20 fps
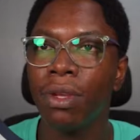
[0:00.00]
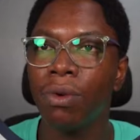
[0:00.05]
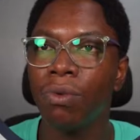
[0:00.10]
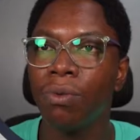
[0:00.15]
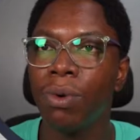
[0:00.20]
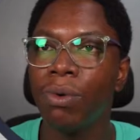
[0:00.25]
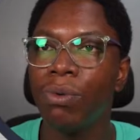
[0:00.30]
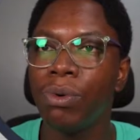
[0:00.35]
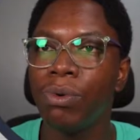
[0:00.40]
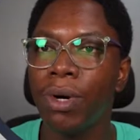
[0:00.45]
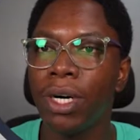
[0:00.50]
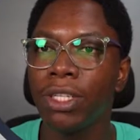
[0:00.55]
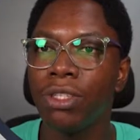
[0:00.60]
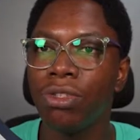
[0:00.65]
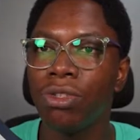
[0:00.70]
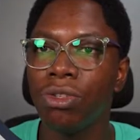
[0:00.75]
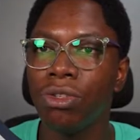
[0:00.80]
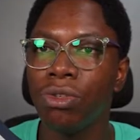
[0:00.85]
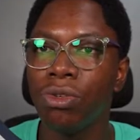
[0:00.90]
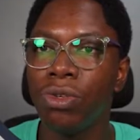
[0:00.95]
what we want
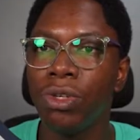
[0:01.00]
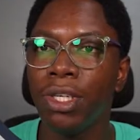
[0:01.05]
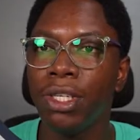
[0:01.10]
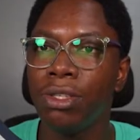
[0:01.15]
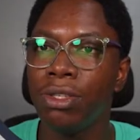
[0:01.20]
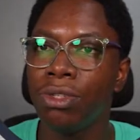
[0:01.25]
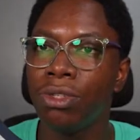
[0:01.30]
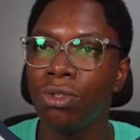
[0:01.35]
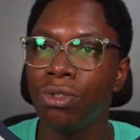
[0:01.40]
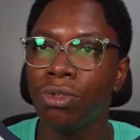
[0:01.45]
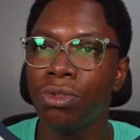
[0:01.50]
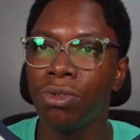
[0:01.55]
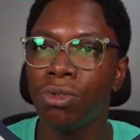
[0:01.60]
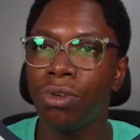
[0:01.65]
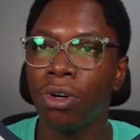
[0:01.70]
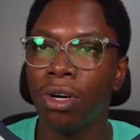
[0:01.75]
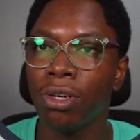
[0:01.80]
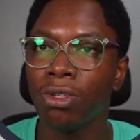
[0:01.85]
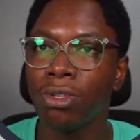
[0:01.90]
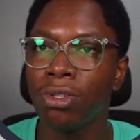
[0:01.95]
to do is
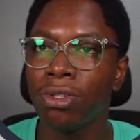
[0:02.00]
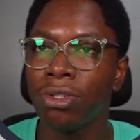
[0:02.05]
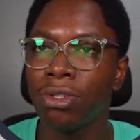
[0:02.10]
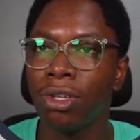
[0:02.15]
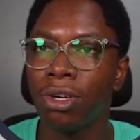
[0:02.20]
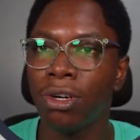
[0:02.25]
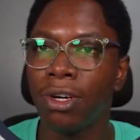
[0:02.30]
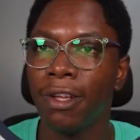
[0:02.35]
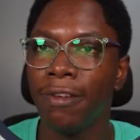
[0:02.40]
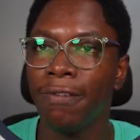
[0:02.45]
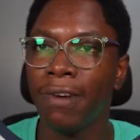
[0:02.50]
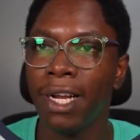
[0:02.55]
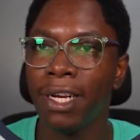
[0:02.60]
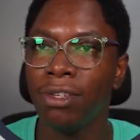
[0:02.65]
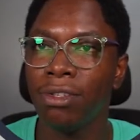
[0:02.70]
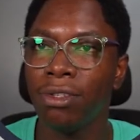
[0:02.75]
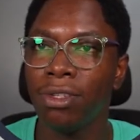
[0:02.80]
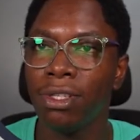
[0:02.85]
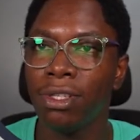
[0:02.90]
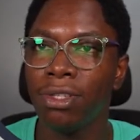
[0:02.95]
to also store a
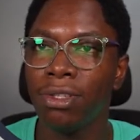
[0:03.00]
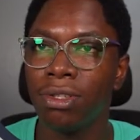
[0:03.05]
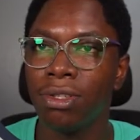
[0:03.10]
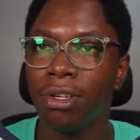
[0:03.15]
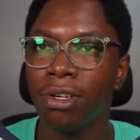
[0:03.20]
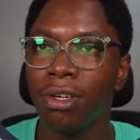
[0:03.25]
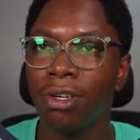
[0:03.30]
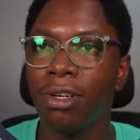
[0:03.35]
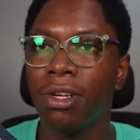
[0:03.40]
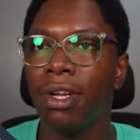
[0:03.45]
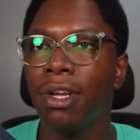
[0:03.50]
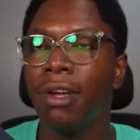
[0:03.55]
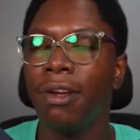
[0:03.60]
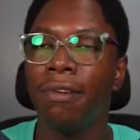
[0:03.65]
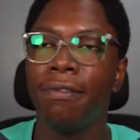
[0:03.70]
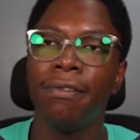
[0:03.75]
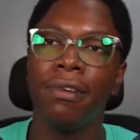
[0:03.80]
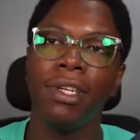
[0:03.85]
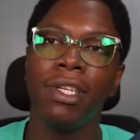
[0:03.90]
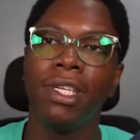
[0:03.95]
value to the store.
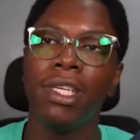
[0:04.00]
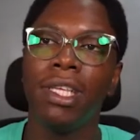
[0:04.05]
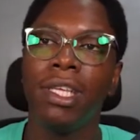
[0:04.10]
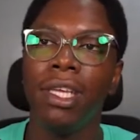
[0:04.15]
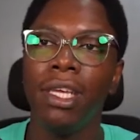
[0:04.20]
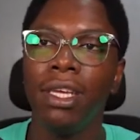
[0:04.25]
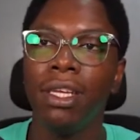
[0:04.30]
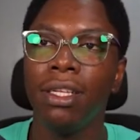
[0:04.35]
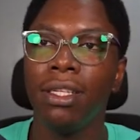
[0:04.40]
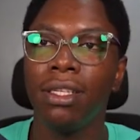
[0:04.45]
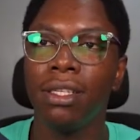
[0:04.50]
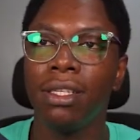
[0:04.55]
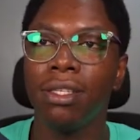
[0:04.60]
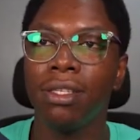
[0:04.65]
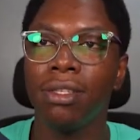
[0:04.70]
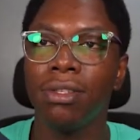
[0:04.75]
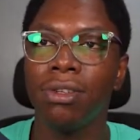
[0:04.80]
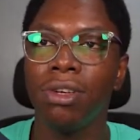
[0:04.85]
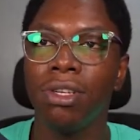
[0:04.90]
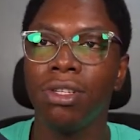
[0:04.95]
For the key, this
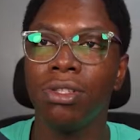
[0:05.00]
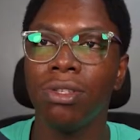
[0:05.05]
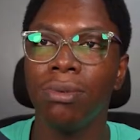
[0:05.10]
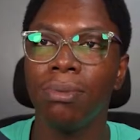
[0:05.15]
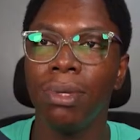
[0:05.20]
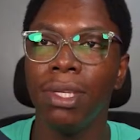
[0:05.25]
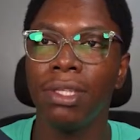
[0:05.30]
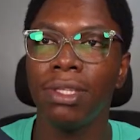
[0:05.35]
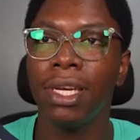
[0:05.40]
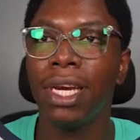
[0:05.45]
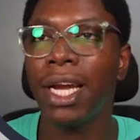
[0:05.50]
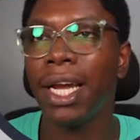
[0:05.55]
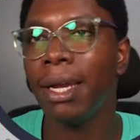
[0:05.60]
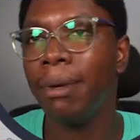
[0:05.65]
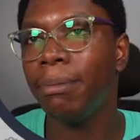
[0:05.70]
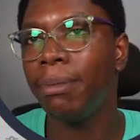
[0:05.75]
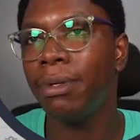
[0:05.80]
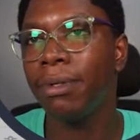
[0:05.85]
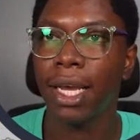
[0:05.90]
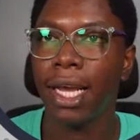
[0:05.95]
is going to be
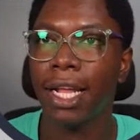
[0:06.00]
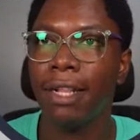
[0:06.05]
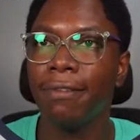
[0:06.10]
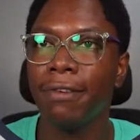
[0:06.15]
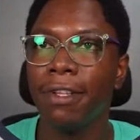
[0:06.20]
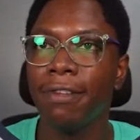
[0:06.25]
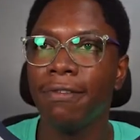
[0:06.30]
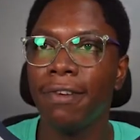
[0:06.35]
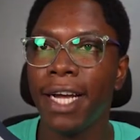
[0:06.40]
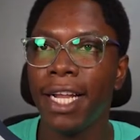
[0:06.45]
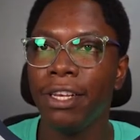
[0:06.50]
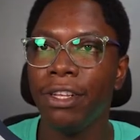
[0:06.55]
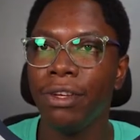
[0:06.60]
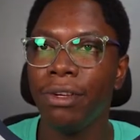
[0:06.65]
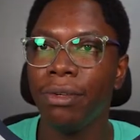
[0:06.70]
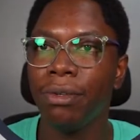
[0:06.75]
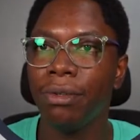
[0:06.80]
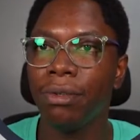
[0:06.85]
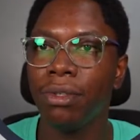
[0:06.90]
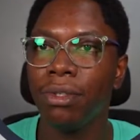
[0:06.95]
tab. And for the
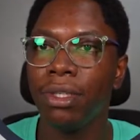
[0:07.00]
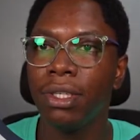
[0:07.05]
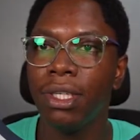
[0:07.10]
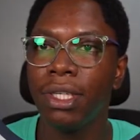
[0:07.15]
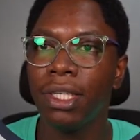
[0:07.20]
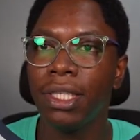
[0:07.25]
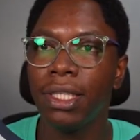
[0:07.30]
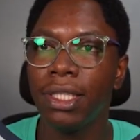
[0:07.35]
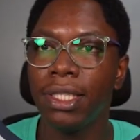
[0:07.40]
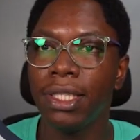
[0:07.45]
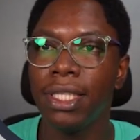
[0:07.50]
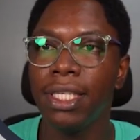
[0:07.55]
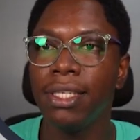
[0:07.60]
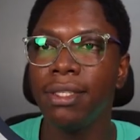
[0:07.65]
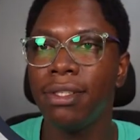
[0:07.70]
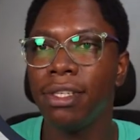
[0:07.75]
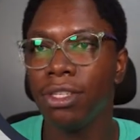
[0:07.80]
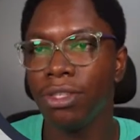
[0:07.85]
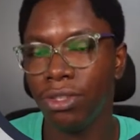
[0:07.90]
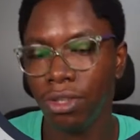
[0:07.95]
value,
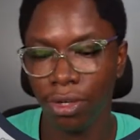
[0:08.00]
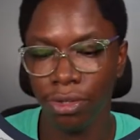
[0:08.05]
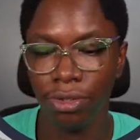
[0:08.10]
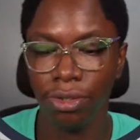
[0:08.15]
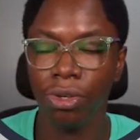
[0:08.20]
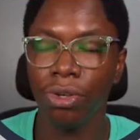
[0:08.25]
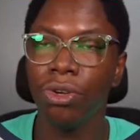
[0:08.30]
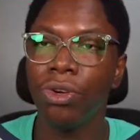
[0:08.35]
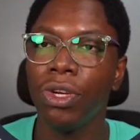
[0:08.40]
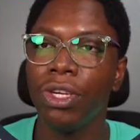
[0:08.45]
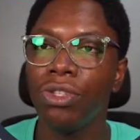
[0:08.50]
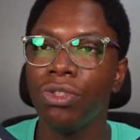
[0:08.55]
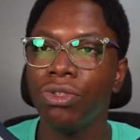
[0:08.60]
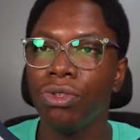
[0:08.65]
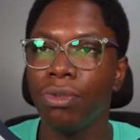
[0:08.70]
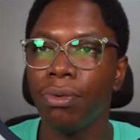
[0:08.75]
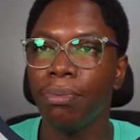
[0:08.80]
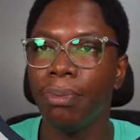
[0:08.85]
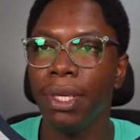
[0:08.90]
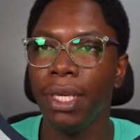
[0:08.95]
this is also going
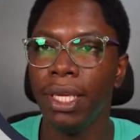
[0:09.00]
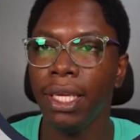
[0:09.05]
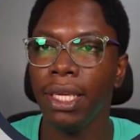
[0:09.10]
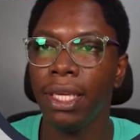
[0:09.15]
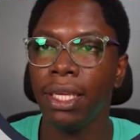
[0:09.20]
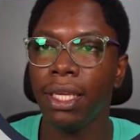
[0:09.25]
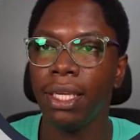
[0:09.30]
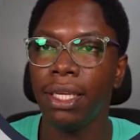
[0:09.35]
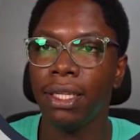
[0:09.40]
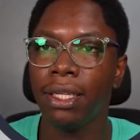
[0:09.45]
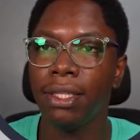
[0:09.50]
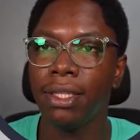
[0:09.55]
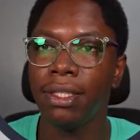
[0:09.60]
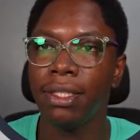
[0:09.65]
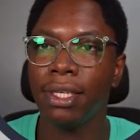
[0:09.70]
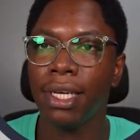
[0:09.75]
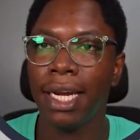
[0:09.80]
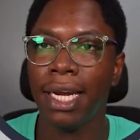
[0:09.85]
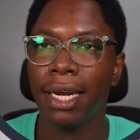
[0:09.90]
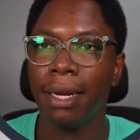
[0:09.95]
to be
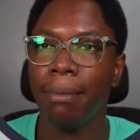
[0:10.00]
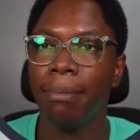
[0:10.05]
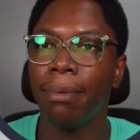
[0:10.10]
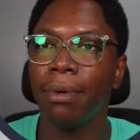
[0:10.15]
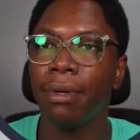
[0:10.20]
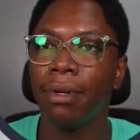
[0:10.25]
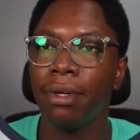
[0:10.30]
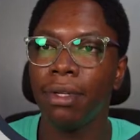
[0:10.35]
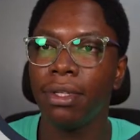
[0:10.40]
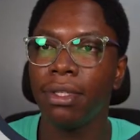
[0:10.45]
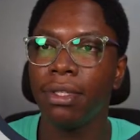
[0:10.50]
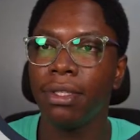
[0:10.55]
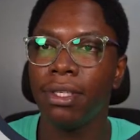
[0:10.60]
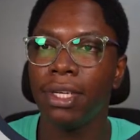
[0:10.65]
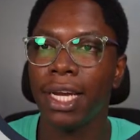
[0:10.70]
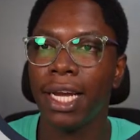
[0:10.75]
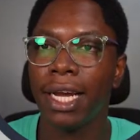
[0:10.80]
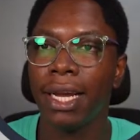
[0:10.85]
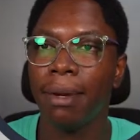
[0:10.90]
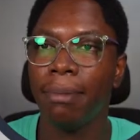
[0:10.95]
tab,
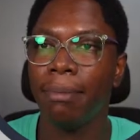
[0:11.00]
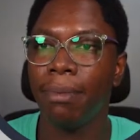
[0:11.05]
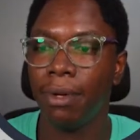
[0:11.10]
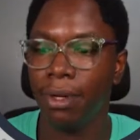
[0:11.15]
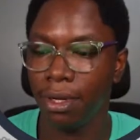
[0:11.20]
tab